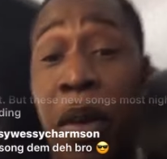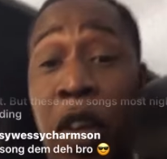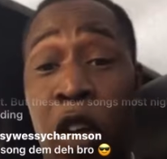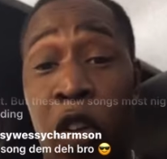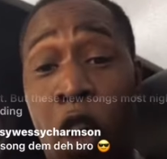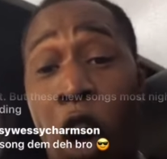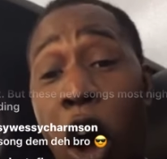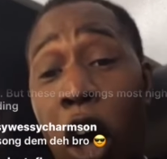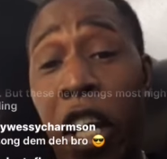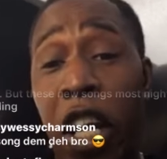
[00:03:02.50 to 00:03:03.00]
bam,
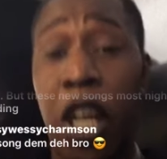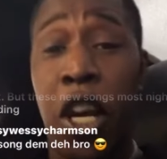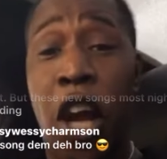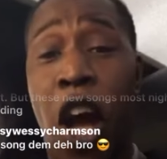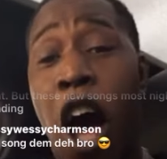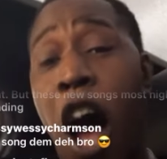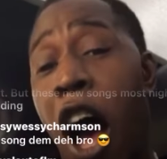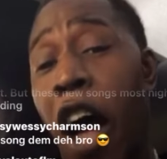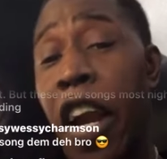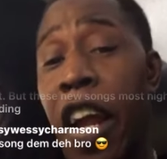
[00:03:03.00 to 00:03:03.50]
you're
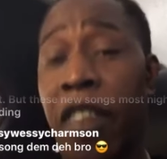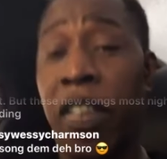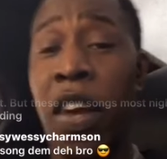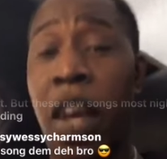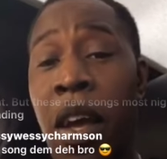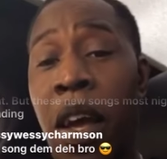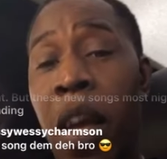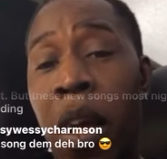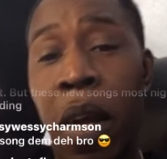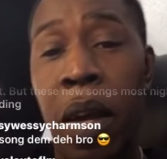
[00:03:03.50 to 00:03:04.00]
talking the
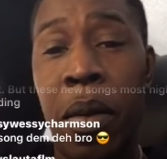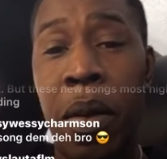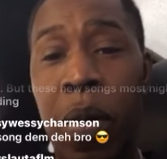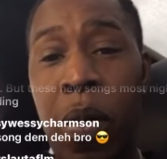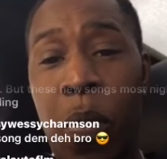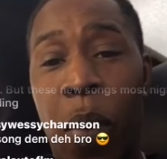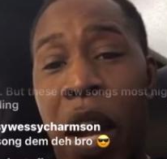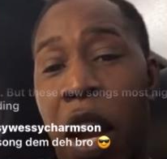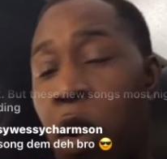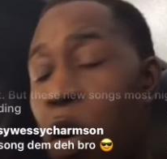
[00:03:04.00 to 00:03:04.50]
hardest.
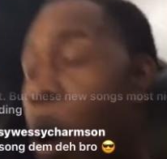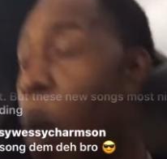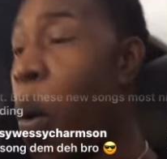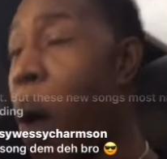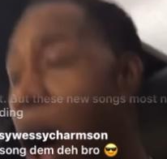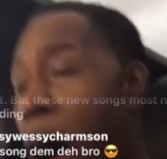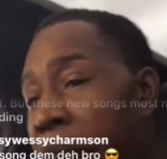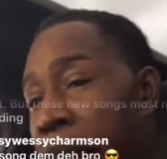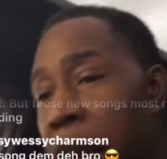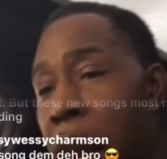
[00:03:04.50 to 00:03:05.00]
We
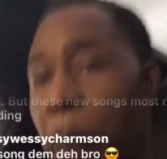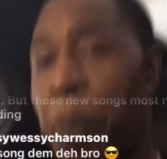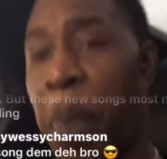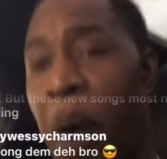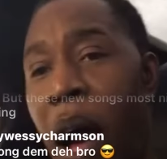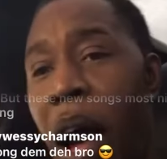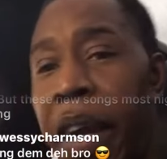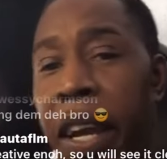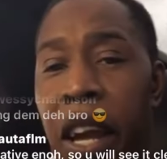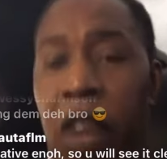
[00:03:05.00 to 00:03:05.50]
know walking
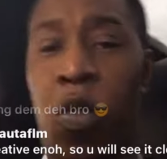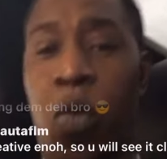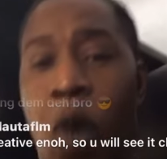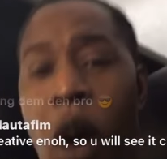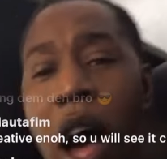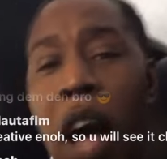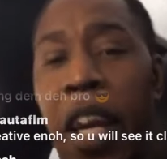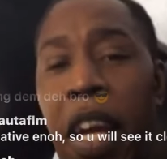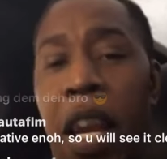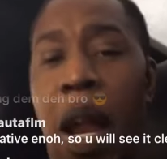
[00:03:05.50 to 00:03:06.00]
a park
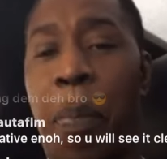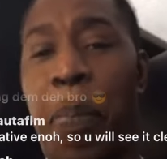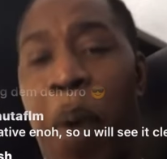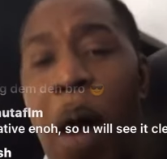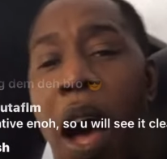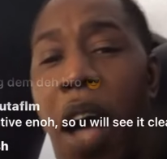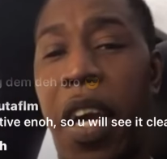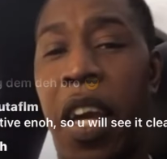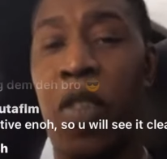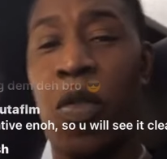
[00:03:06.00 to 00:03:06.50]
is, walking
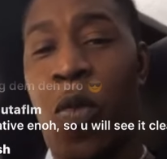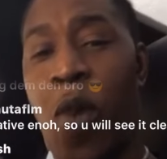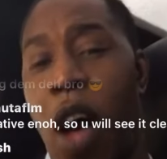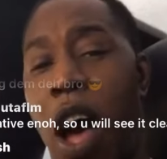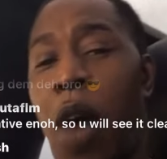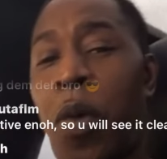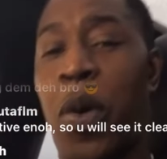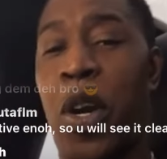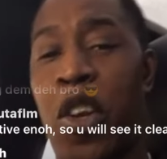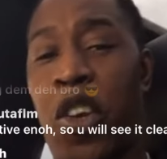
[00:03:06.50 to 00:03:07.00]
a park is,
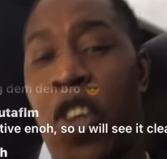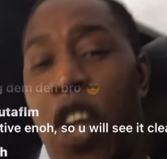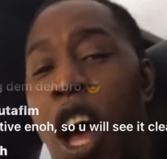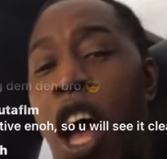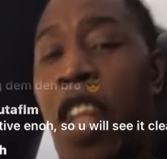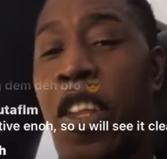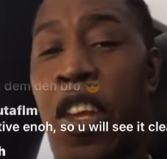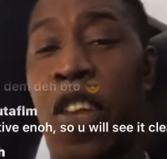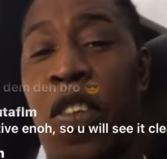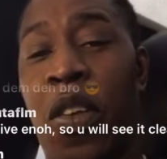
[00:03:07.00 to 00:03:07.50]
walk with the
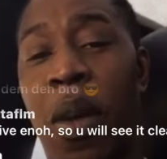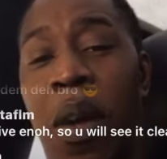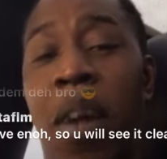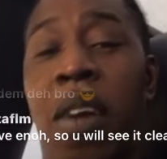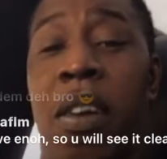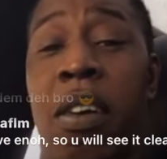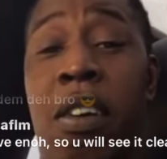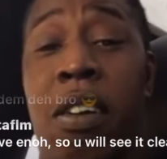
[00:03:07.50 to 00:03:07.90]
shorties.